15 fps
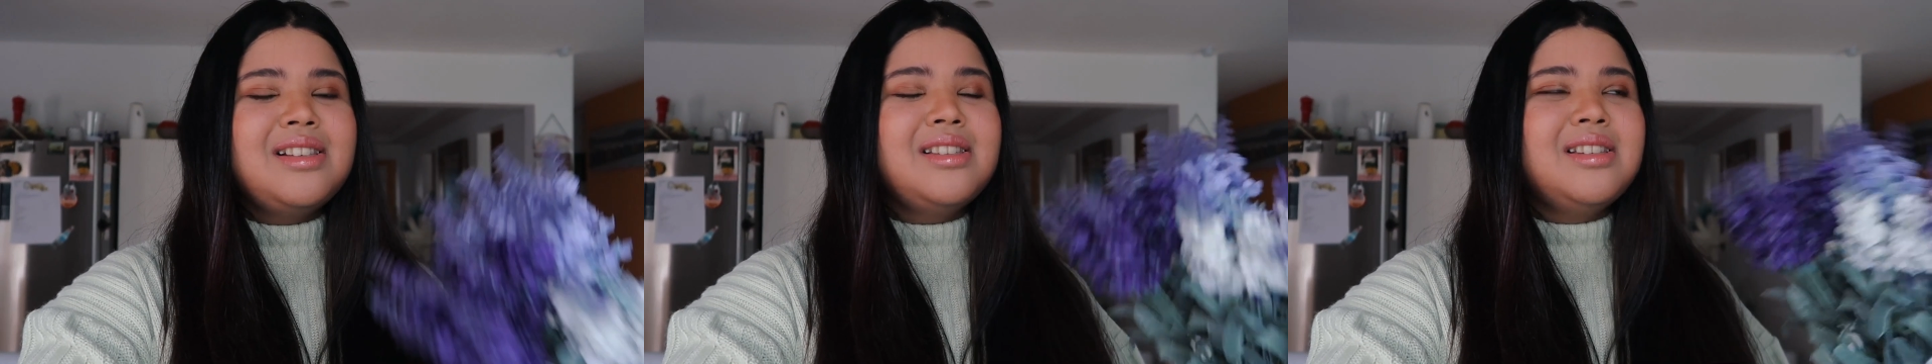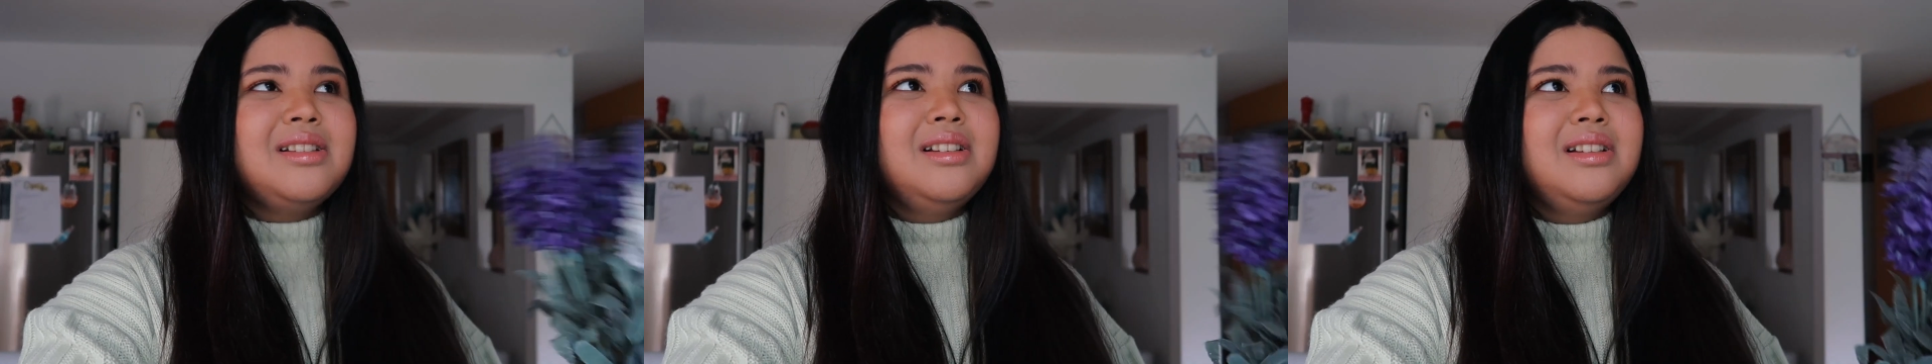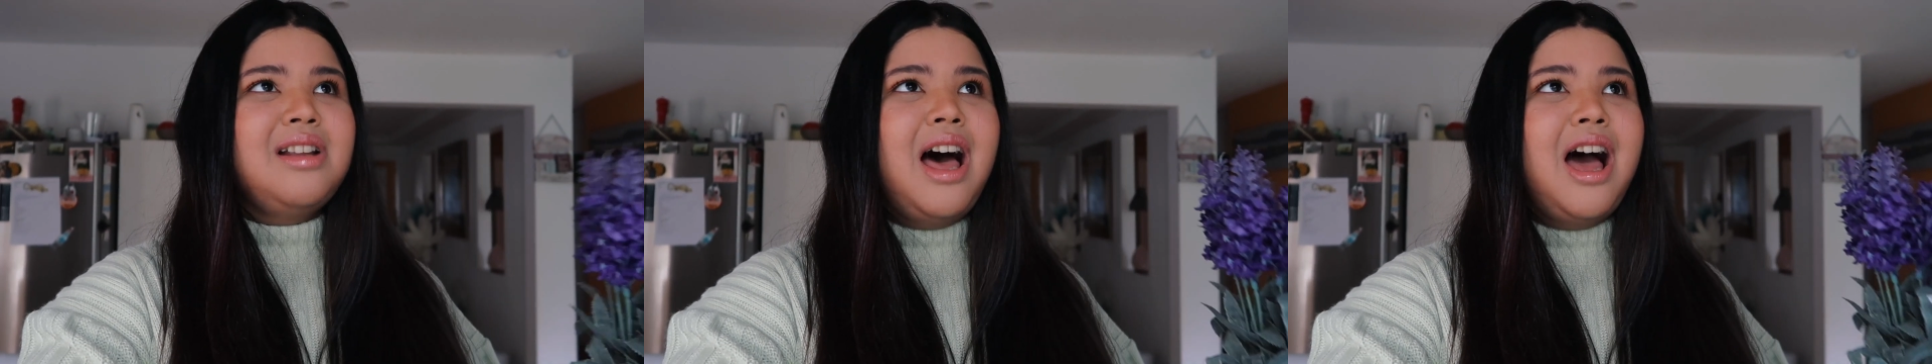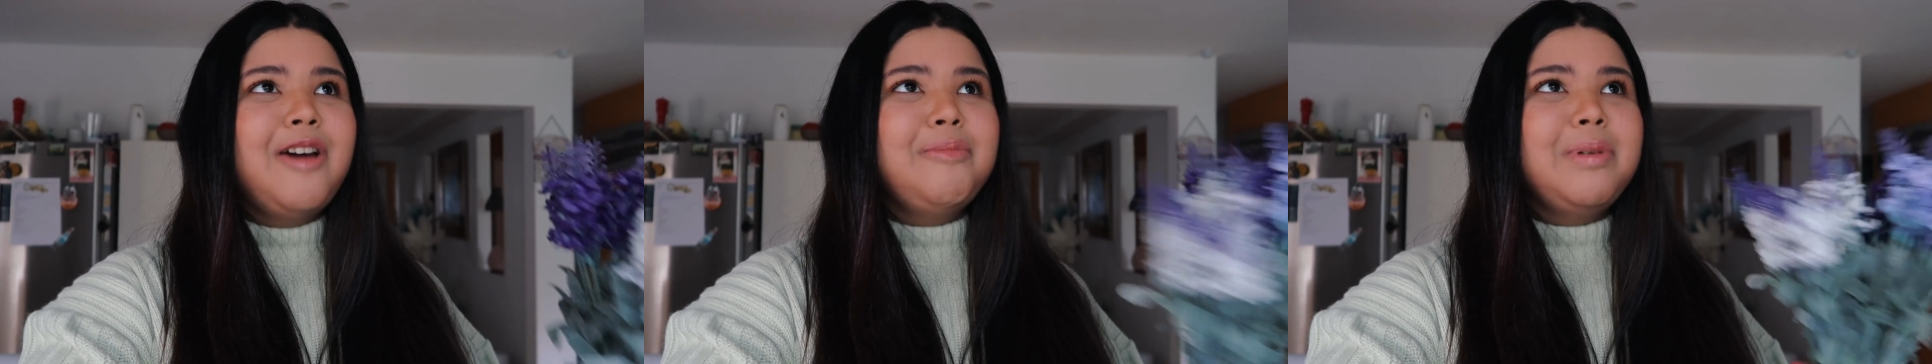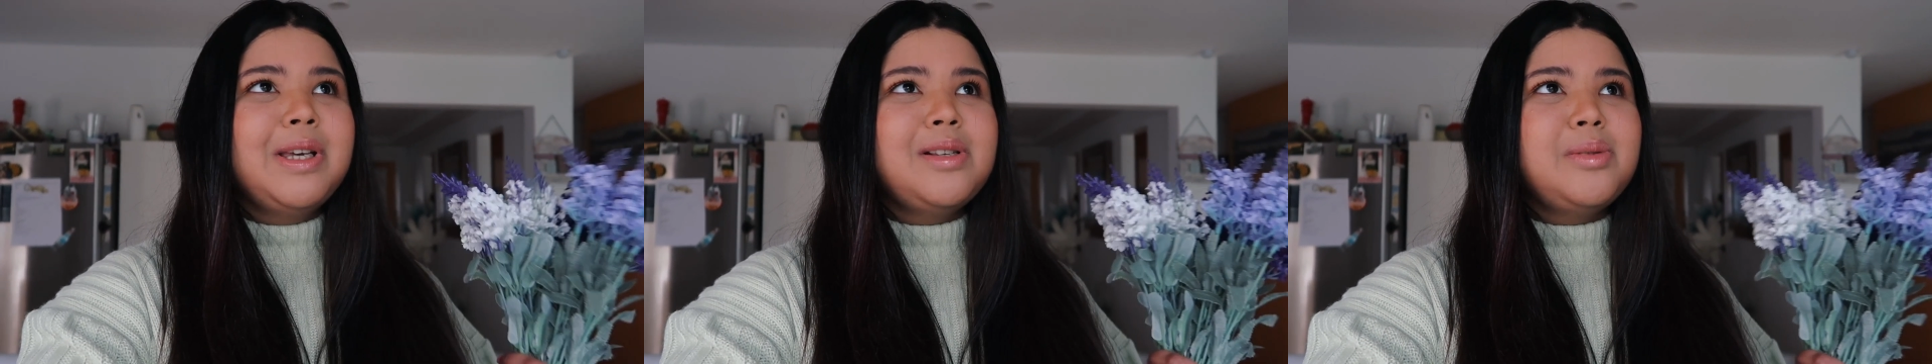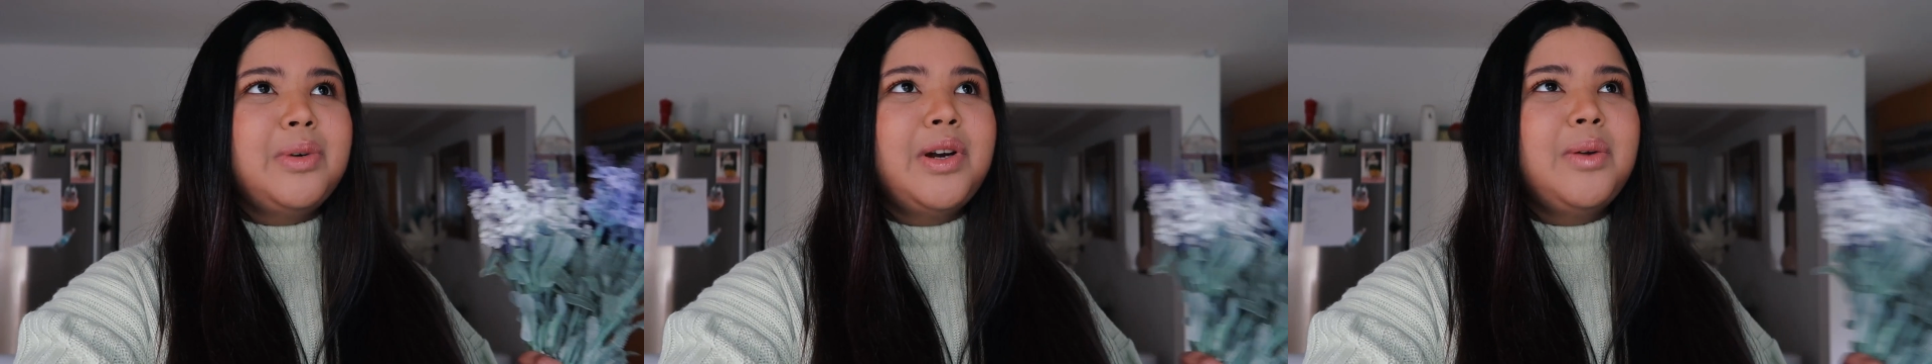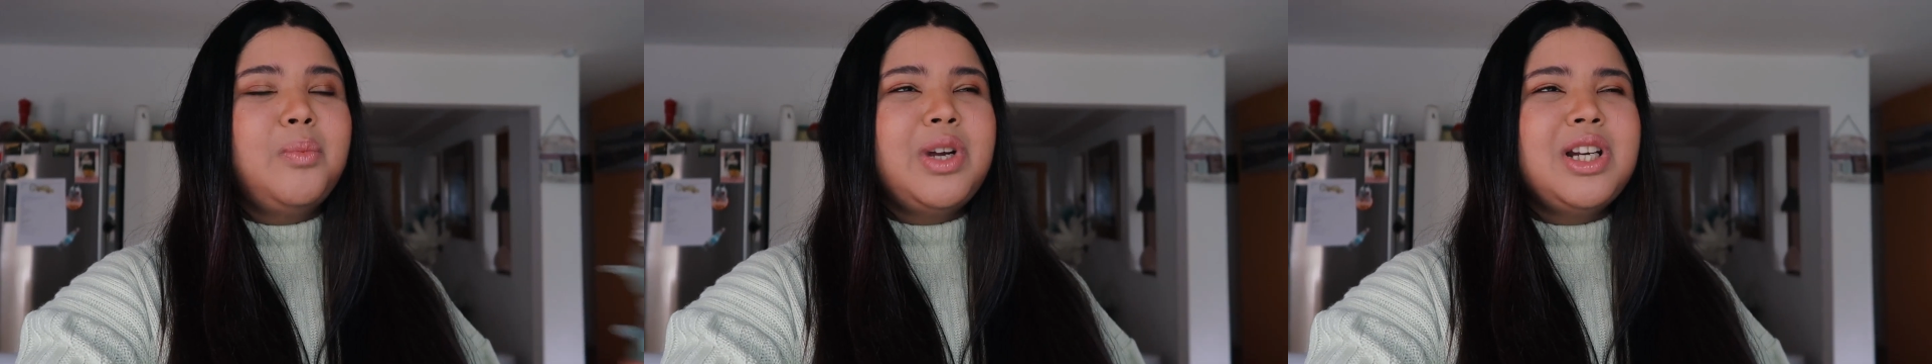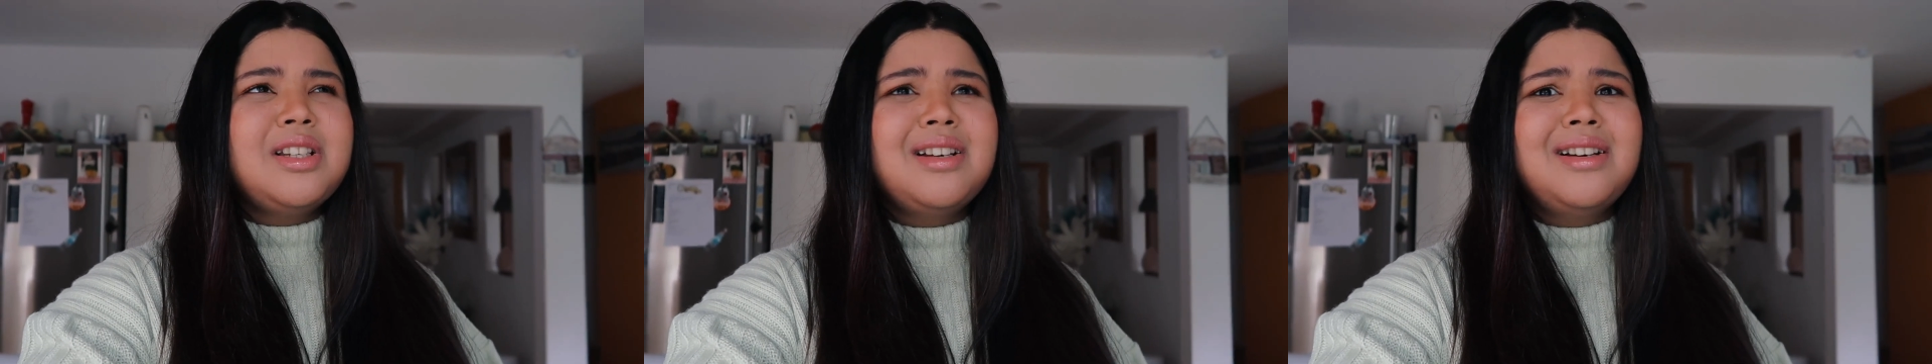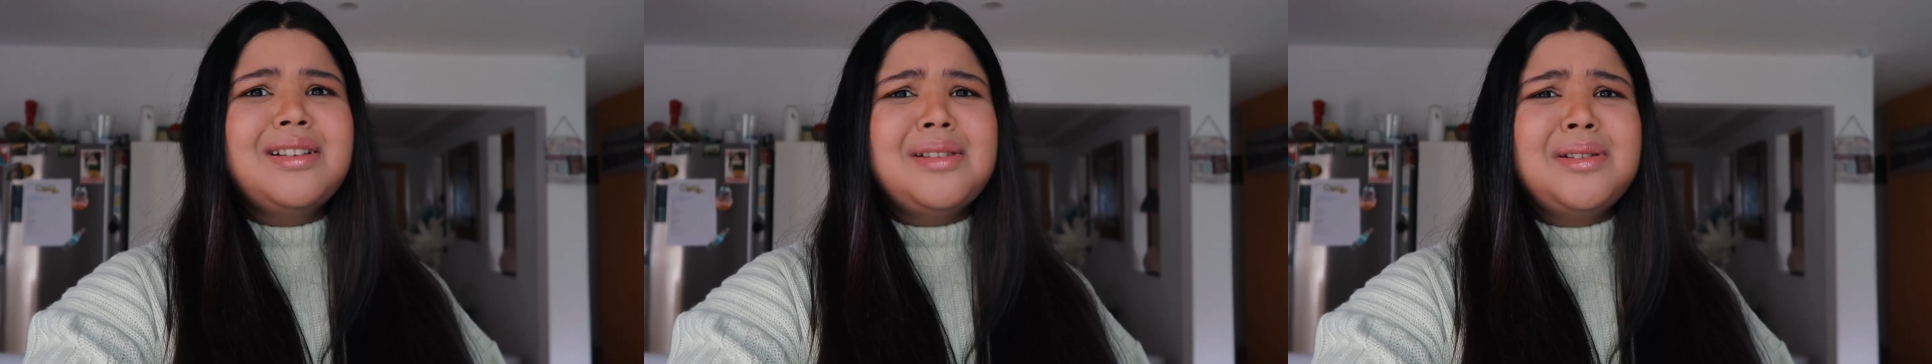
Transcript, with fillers: still alive because we're in winter,